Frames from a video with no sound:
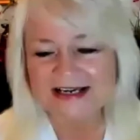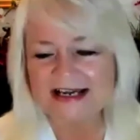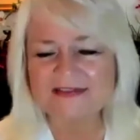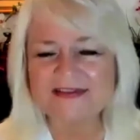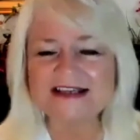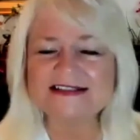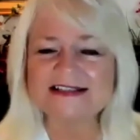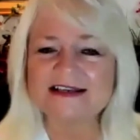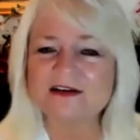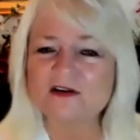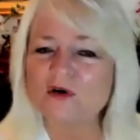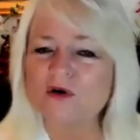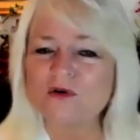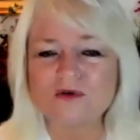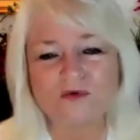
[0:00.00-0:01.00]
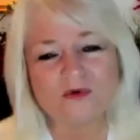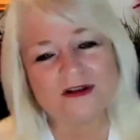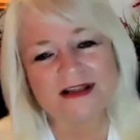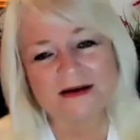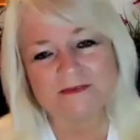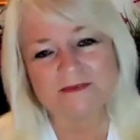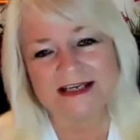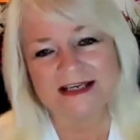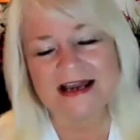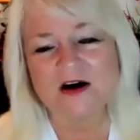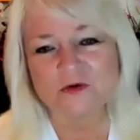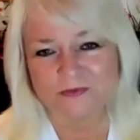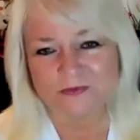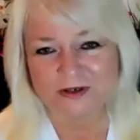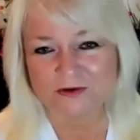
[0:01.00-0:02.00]
And they said, oh, well, let me
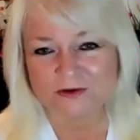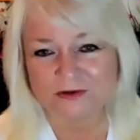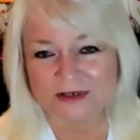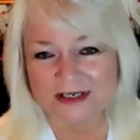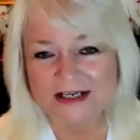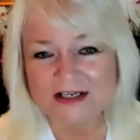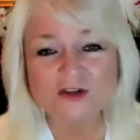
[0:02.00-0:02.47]
help you.